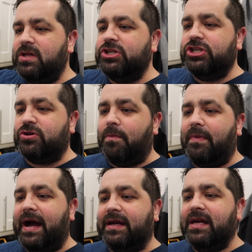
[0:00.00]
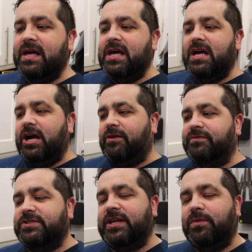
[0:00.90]
she's come back. And
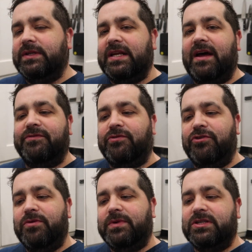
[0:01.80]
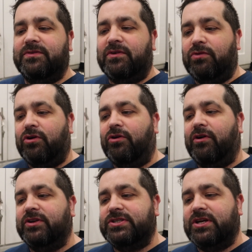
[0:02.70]
obviously we didn't have the room because of
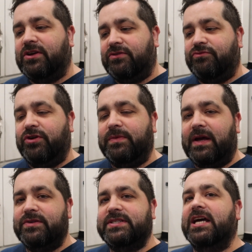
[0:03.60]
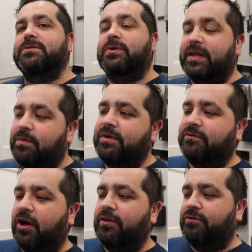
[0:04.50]
Aurora's room downstairs, but then
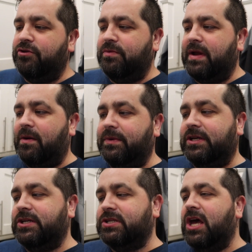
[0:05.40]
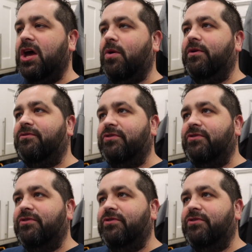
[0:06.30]
we've got the room now because we've